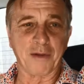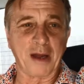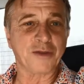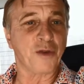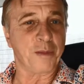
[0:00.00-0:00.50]
of
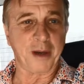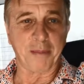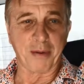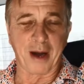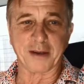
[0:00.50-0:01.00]
runs or a bit
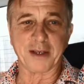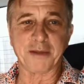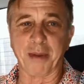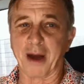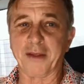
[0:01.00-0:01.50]
of
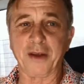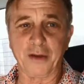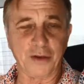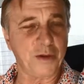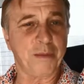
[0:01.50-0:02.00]
practice, but I
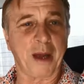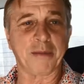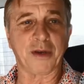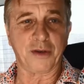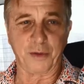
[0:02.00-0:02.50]
think you should be
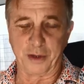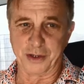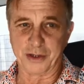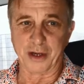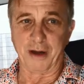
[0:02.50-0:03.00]
able to do it
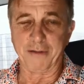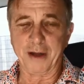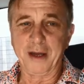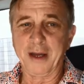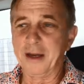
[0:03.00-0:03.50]
yourself.
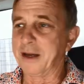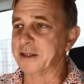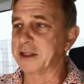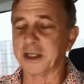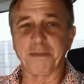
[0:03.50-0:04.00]

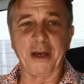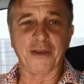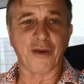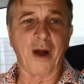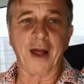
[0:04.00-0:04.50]
It's just been
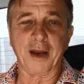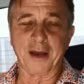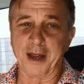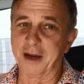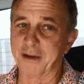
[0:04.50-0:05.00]
trial
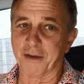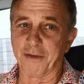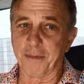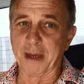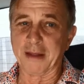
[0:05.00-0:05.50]
and error
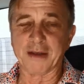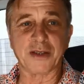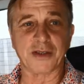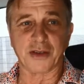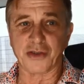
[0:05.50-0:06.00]
for me.
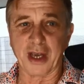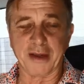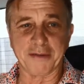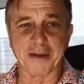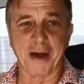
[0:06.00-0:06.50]
This is the
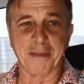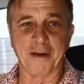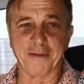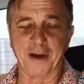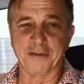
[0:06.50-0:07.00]
second time
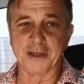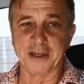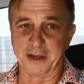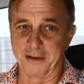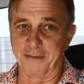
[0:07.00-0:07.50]
I've
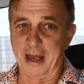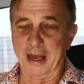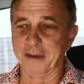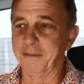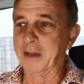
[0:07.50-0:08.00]
tinted a
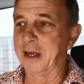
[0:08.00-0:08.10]
van,